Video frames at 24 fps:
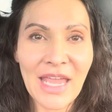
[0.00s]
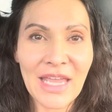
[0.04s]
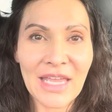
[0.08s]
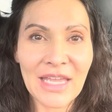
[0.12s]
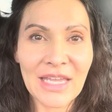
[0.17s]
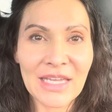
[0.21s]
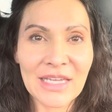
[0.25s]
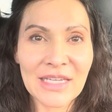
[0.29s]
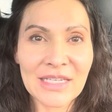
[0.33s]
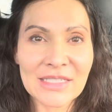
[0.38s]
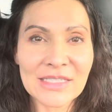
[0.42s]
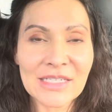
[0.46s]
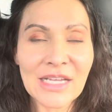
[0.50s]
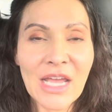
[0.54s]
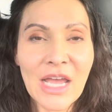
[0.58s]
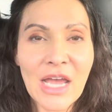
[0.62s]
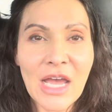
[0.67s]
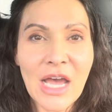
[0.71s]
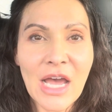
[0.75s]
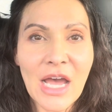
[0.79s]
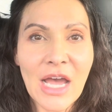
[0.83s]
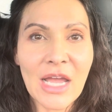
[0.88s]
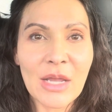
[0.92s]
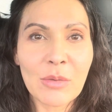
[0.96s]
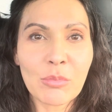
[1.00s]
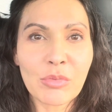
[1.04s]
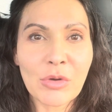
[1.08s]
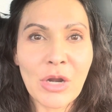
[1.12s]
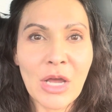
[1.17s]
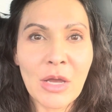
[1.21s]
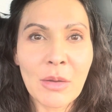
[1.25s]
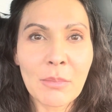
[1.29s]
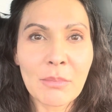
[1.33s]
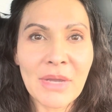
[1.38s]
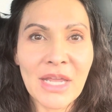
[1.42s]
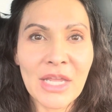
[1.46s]
and I
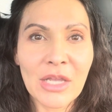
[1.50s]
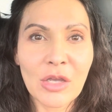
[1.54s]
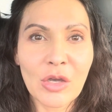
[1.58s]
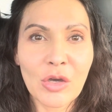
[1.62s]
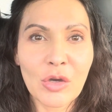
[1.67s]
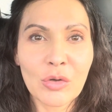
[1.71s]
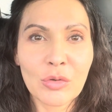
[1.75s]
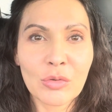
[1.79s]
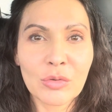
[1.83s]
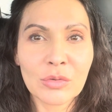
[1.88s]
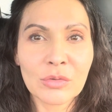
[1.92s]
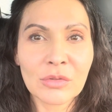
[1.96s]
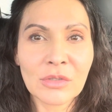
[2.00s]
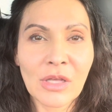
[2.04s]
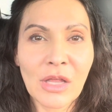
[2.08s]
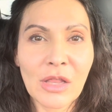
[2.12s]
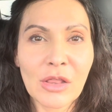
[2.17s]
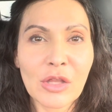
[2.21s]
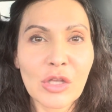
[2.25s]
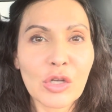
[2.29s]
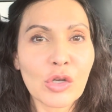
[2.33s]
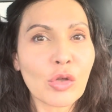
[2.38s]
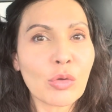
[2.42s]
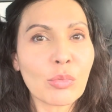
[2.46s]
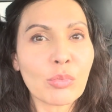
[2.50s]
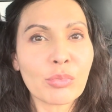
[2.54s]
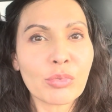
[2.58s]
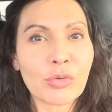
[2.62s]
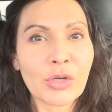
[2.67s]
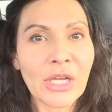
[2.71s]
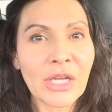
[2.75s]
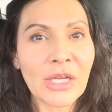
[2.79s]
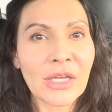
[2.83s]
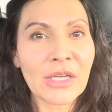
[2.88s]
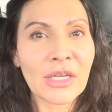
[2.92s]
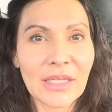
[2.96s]
brought my own little
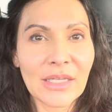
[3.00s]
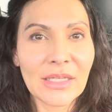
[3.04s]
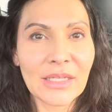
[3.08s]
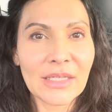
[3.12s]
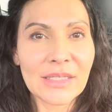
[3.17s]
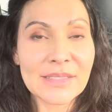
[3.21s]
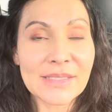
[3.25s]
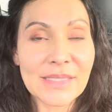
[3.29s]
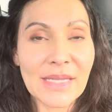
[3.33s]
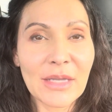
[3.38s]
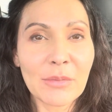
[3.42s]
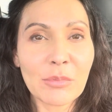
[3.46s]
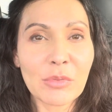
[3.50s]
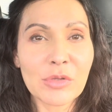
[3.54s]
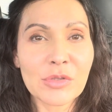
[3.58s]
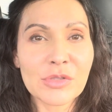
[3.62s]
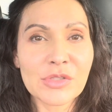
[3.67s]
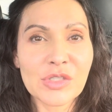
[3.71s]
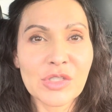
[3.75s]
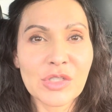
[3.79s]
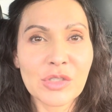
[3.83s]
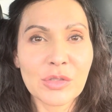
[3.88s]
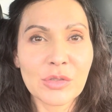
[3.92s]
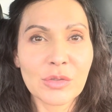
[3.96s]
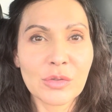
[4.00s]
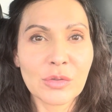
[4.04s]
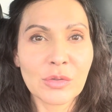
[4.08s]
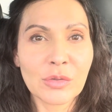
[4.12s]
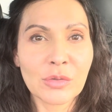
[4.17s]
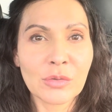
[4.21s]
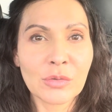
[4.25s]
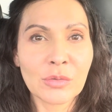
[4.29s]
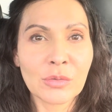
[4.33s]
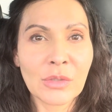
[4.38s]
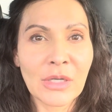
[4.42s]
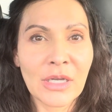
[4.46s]
brick. Is able
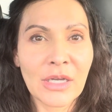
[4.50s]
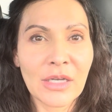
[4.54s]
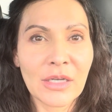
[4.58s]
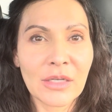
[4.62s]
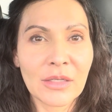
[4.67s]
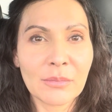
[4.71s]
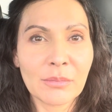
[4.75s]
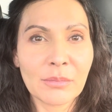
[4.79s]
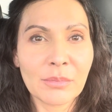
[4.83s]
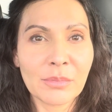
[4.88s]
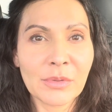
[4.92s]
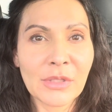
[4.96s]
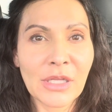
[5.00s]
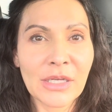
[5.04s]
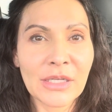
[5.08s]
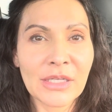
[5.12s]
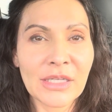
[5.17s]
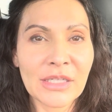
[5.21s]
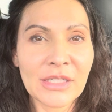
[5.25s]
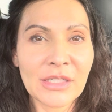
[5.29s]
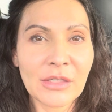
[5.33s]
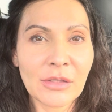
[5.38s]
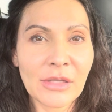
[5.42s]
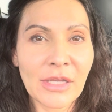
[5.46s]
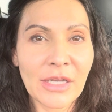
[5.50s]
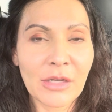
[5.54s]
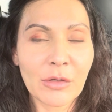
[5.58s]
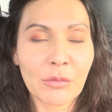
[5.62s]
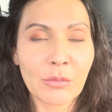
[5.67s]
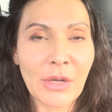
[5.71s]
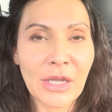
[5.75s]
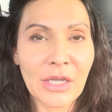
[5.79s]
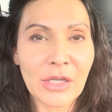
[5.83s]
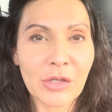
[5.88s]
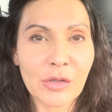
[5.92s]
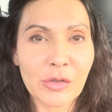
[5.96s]
to plug in like a
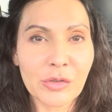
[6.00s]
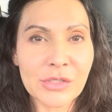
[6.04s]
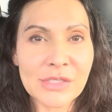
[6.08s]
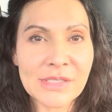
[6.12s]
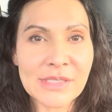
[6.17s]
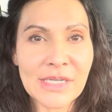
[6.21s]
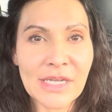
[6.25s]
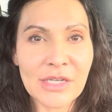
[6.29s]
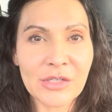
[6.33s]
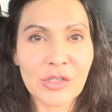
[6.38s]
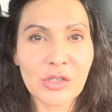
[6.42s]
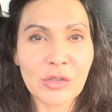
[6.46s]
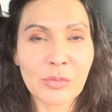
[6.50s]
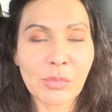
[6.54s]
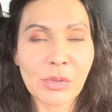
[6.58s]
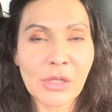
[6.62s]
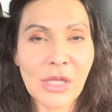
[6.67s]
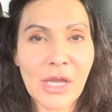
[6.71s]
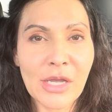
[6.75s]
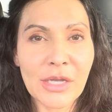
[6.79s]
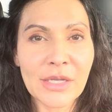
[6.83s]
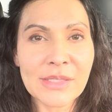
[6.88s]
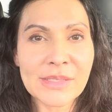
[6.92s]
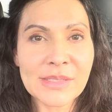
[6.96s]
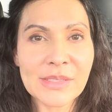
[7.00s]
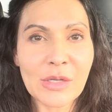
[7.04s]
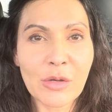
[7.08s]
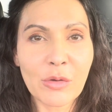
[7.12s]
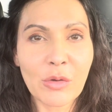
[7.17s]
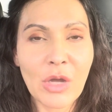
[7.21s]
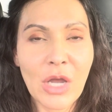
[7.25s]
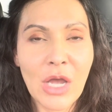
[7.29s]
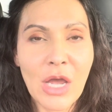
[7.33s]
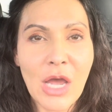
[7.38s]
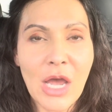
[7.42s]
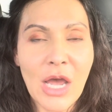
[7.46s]
regular standard plug, so
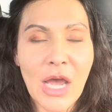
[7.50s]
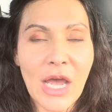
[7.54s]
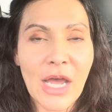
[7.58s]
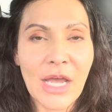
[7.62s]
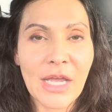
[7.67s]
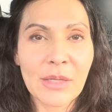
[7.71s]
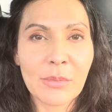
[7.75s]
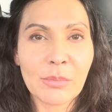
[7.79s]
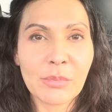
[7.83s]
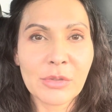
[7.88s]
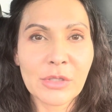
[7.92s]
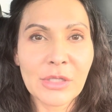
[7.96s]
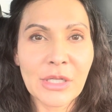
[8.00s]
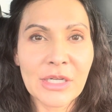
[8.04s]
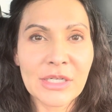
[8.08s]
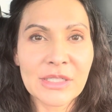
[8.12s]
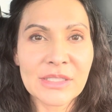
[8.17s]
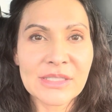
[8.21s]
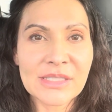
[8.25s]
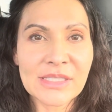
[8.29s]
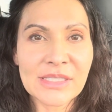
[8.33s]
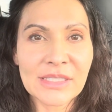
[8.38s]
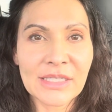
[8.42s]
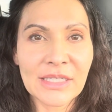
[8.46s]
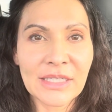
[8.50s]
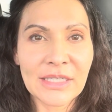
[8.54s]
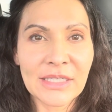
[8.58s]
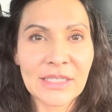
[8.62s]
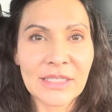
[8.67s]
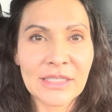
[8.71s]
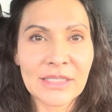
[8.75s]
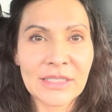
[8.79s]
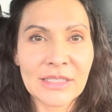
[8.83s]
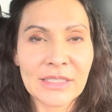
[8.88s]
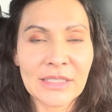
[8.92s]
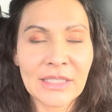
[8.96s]
I plugged it
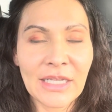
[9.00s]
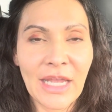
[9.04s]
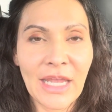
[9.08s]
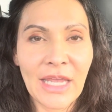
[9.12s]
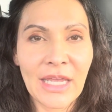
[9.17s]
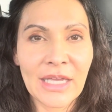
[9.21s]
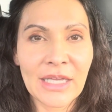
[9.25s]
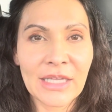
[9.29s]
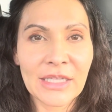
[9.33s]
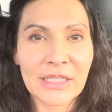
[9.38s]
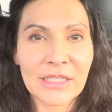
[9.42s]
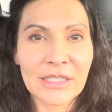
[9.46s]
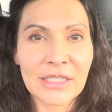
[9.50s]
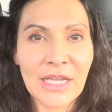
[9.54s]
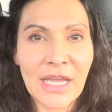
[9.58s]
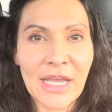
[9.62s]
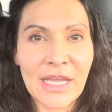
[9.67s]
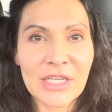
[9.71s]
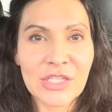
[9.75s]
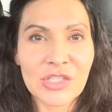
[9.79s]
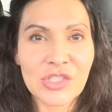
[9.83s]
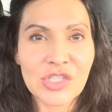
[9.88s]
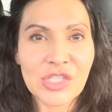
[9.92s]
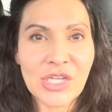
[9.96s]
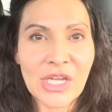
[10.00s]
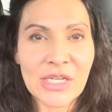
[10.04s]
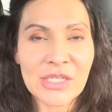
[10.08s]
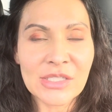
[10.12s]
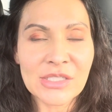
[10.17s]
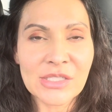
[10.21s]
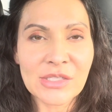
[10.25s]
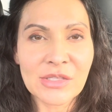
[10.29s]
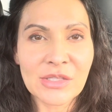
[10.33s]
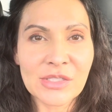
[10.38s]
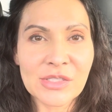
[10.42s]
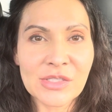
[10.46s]
in and I
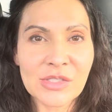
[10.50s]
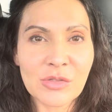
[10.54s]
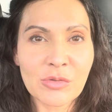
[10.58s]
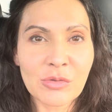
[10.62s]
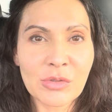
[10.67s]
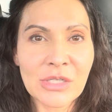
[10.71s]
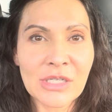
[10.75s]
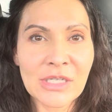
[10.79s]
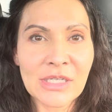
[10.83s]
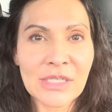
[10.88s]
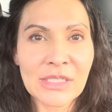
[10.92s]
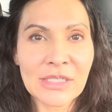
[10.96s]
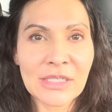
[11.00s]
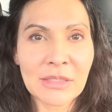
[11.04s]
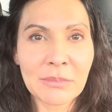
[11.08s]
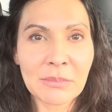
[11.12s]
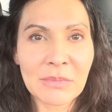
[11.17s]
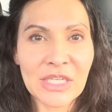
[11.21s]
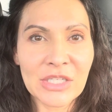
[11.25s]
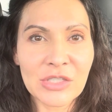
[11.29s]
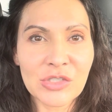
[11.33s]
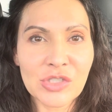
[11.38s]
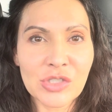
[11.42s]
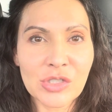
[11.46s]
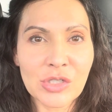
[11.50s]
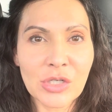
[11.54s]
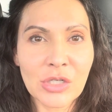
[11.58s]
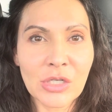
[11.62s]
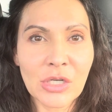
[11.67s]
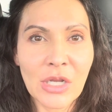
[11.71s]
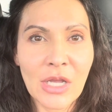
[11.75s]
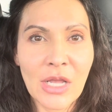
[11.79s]
checked the screen. I made sure